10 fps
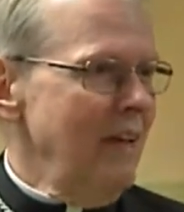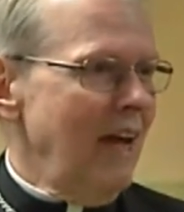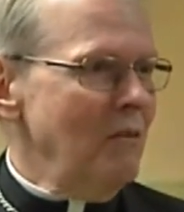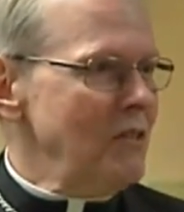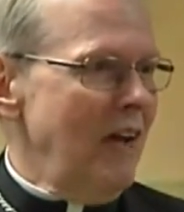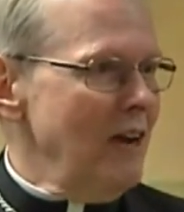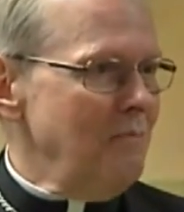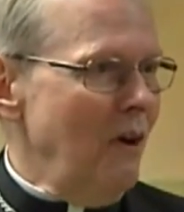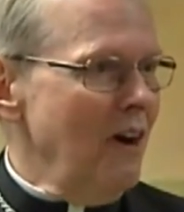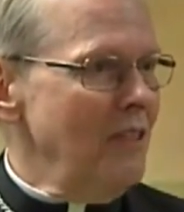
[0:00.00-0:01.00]
I was not a
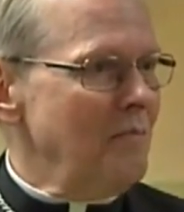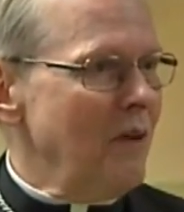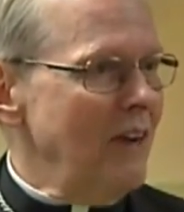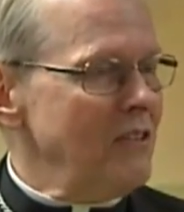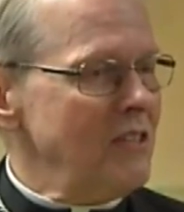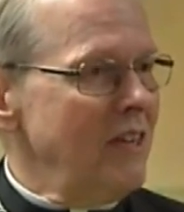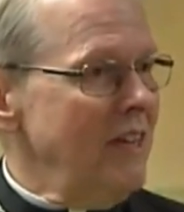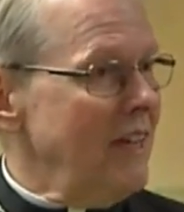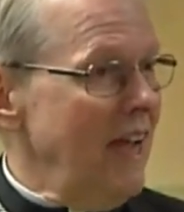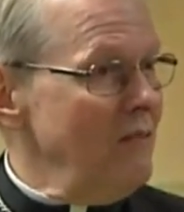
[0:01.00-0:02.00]
part of the process, and
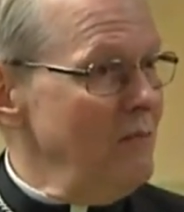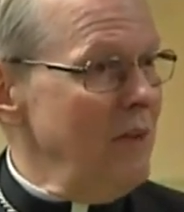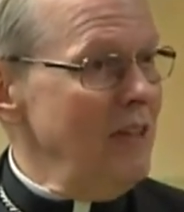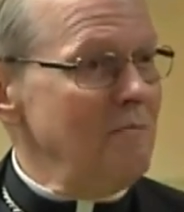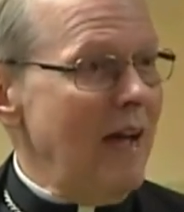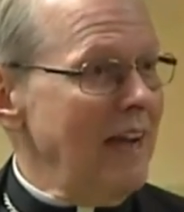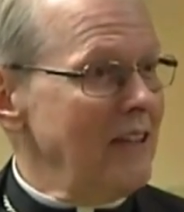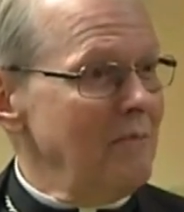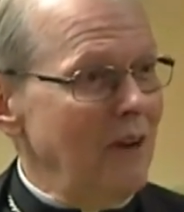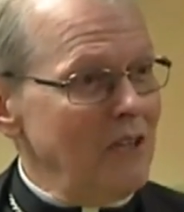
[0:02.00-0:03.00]
he came to me in the back
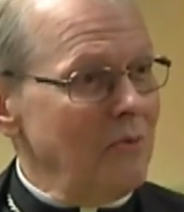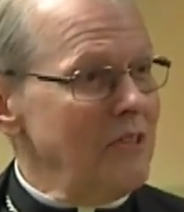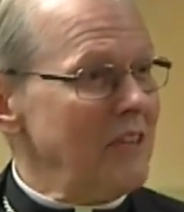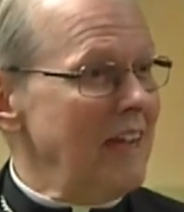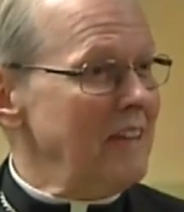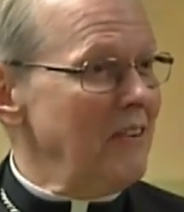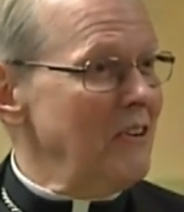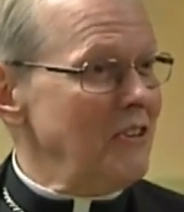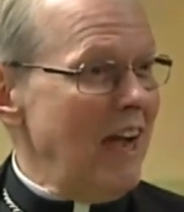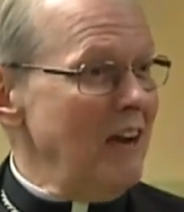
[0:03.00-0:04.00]
of the bus. We sat there
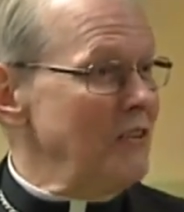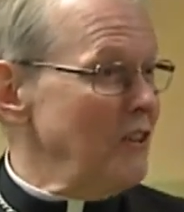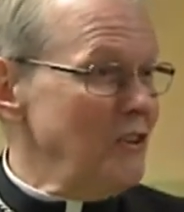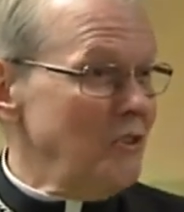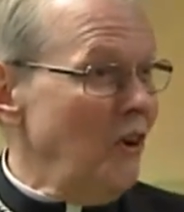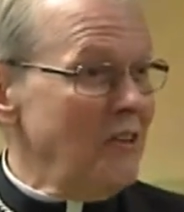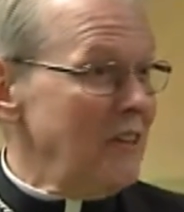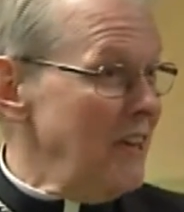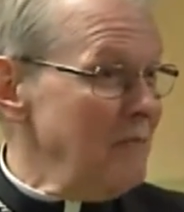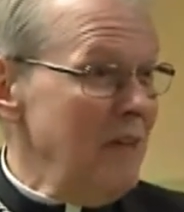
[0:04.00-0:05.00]
and chatted. You can talk
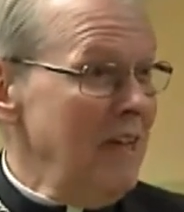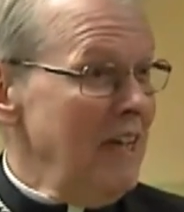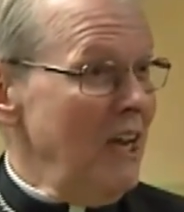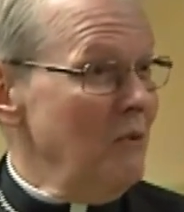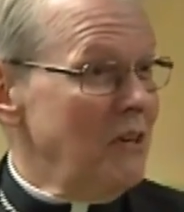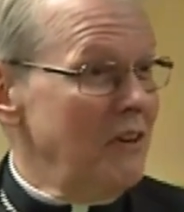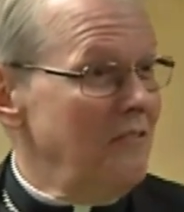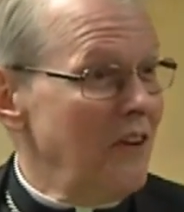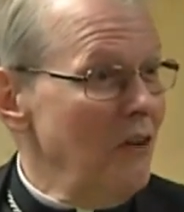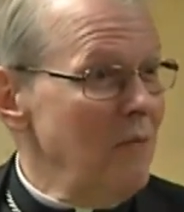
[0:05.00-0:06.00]
to him, he would
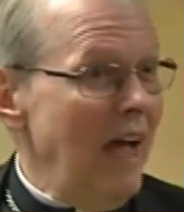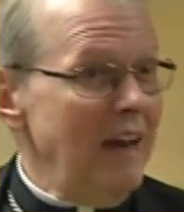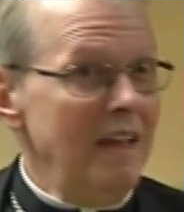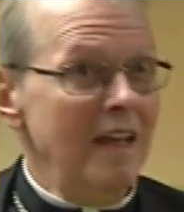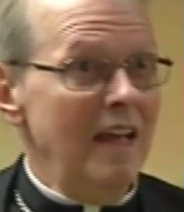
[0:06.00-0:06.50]
confirm that.